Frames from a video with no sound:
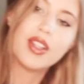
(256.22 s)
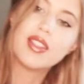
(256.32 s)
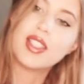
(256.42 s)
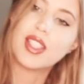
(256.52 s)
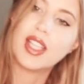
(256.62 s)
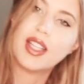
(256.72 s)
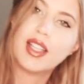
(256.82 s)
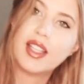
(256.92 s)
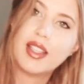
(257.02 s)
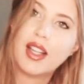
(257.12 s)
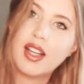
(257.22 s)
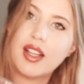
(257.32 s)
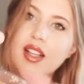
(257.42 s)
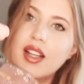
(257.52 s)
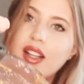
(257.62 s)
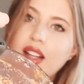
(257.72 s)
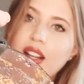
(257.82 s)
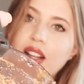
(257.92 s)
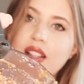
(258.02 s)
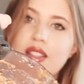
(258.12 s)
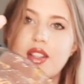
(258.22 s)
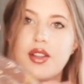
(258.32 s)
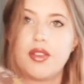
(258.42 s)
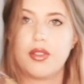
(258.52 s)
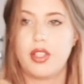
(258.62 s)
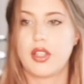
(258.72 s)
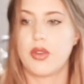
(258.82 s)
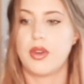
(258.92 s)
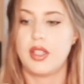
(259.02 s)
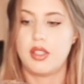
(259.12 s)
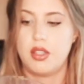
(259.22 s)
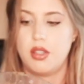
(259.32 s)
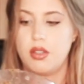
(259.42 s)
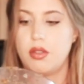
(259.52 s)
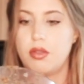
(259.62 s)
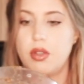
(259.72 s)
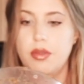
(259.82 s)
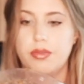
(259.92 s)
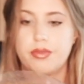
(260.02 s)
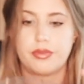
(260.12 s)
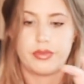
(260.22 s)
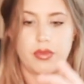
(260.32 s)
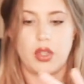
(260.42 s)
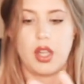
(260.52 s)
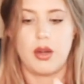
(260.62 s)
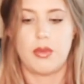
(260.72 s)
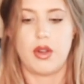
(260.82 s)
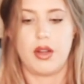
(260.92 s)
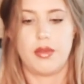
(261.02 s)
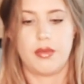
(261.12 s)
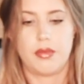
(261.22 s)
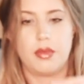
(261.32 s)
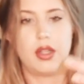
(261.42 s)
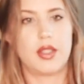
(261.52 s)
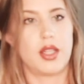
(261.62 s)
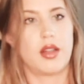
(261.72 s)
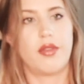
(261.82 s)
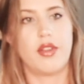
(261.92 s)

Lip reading: it's looking good there. So you're going to kind of want, it's like a